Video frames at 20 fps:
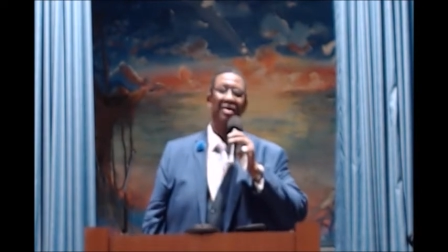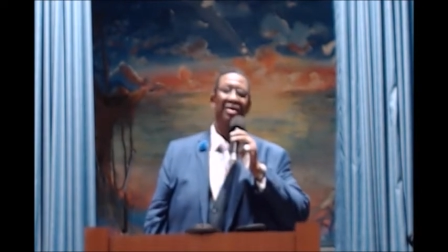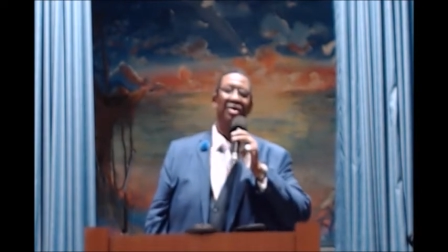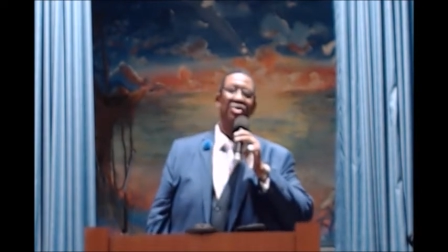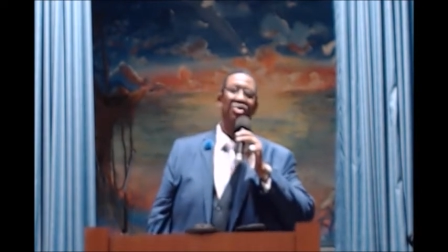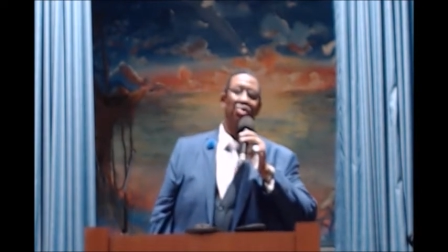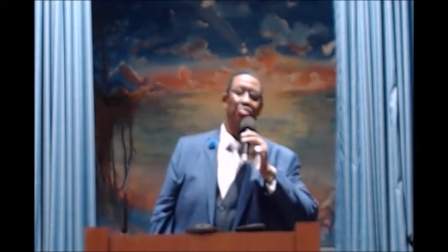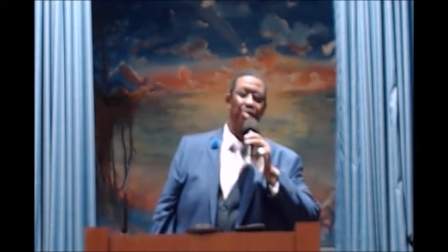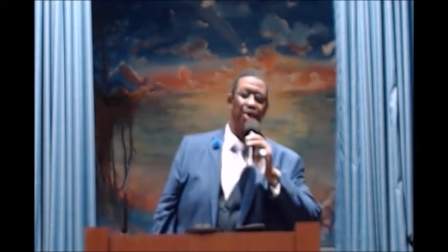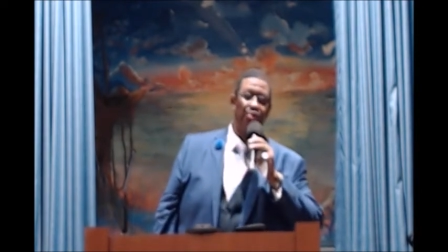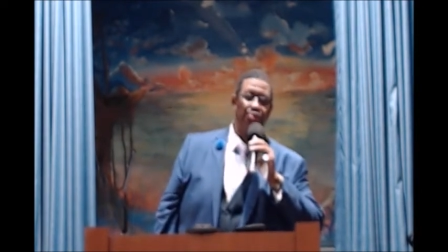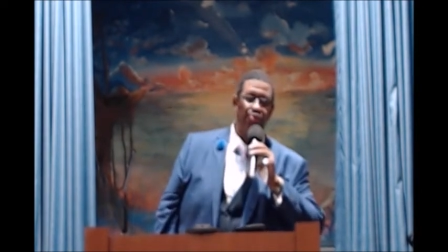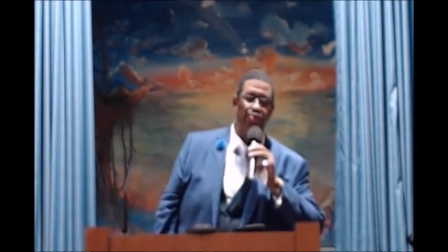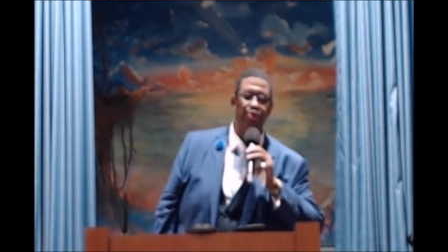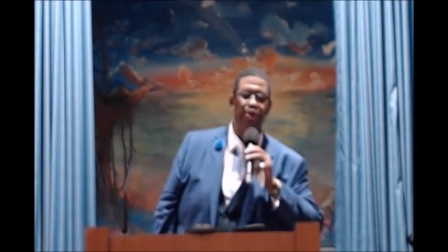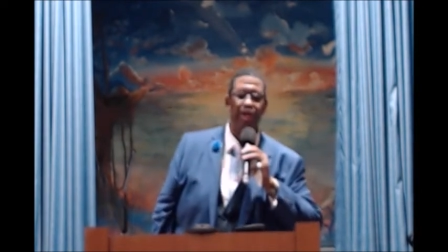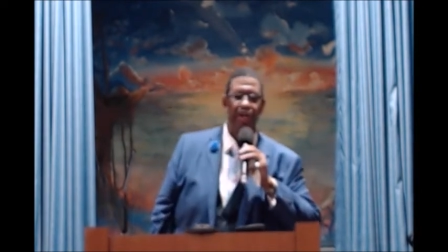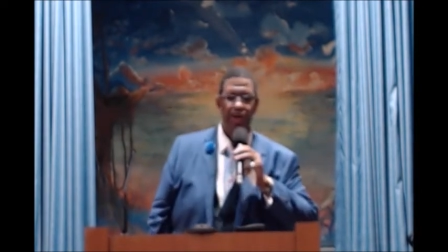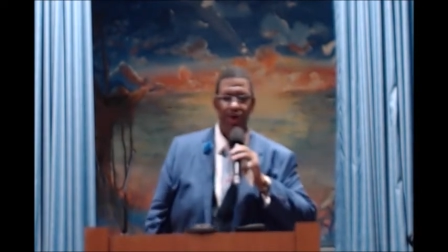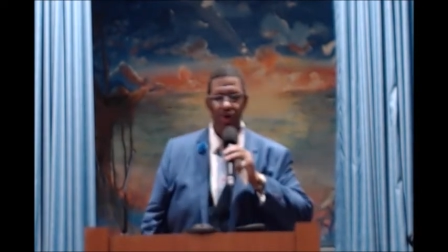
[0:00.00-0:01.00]
to be
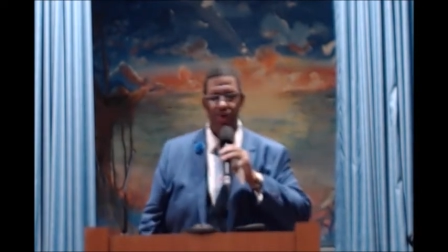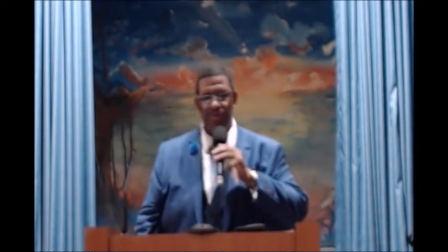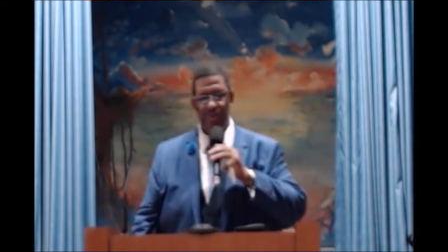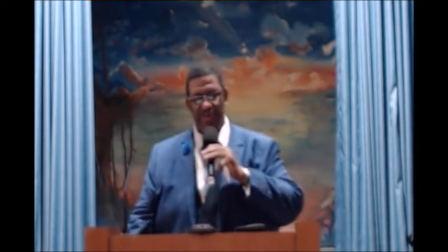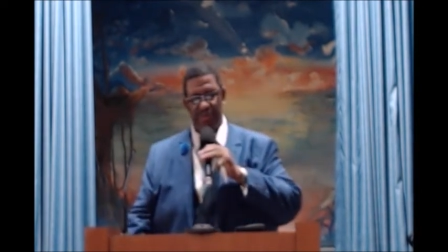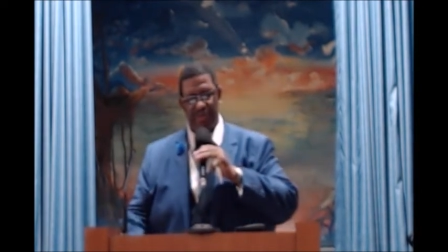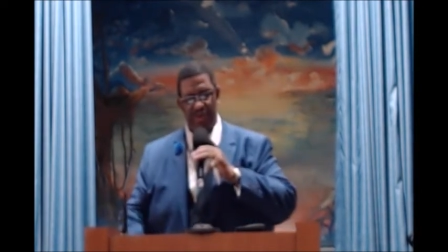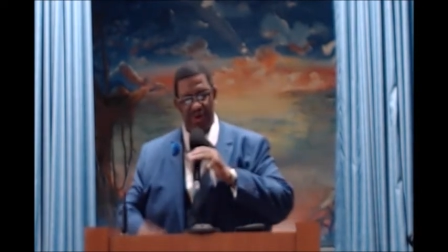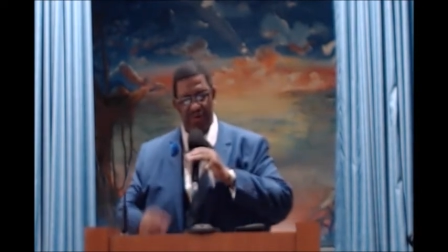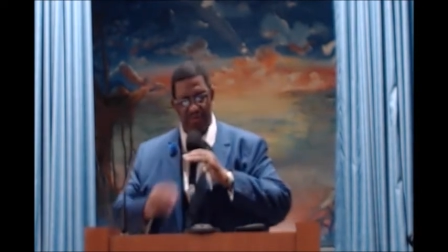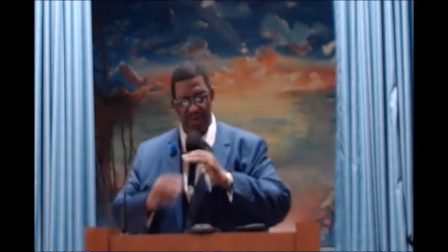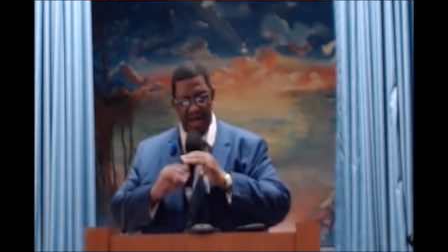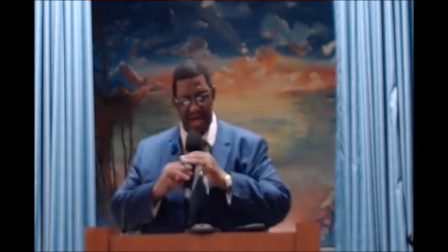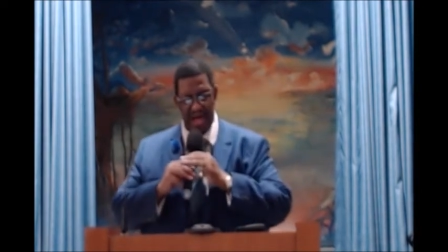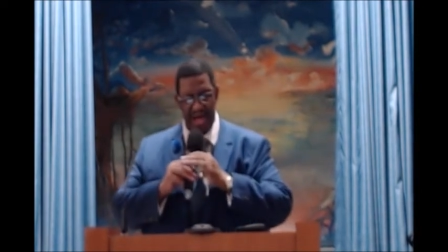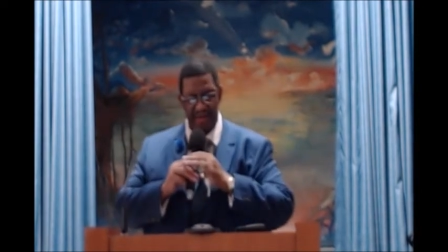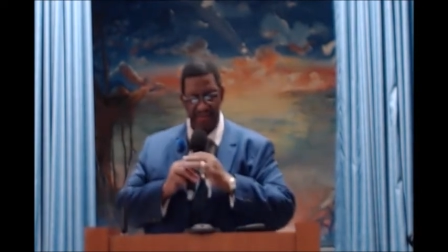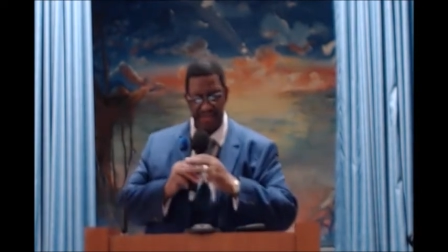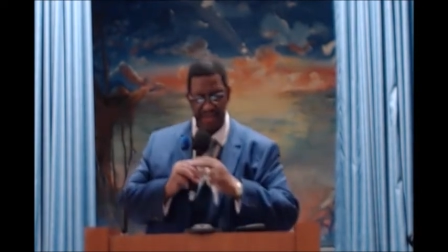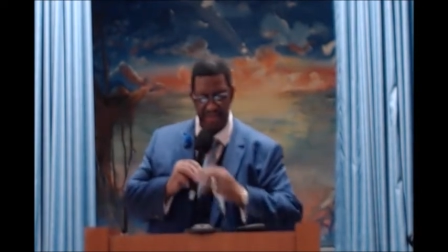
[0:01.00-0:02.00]
real with their
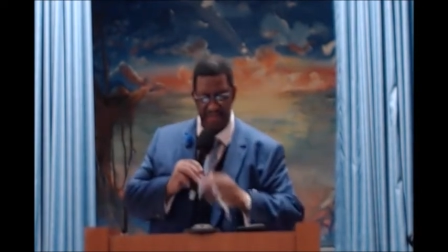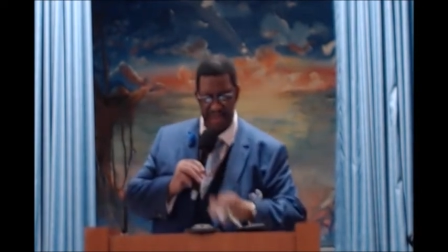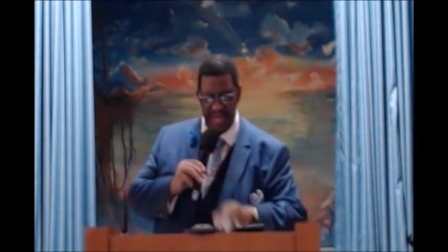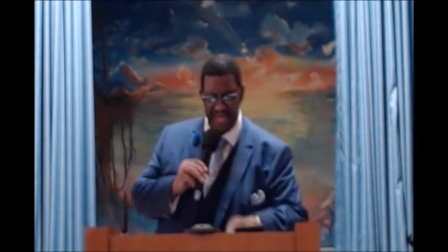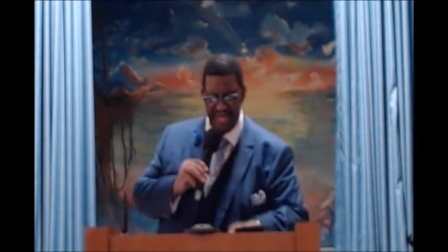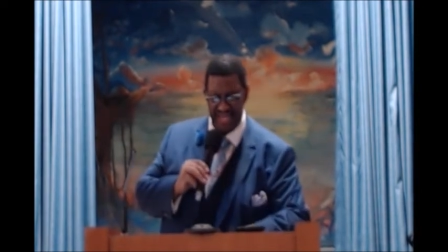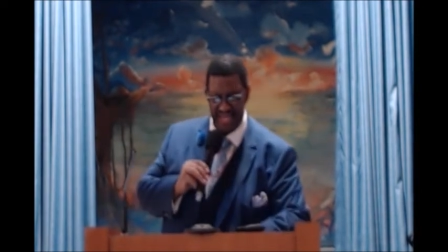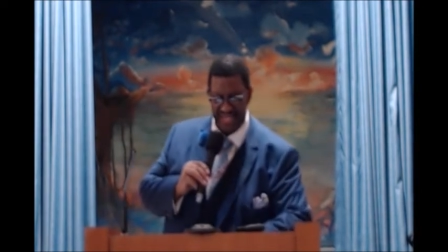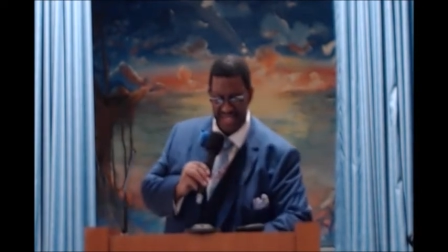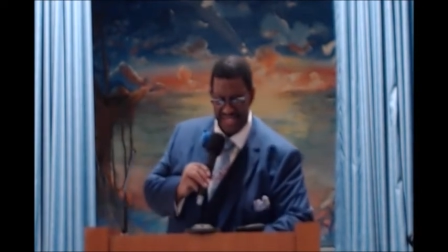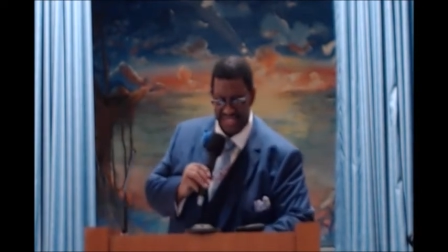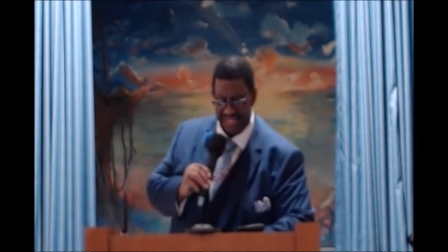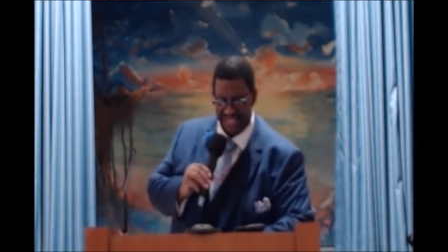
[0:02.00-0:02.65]
wives. Amen?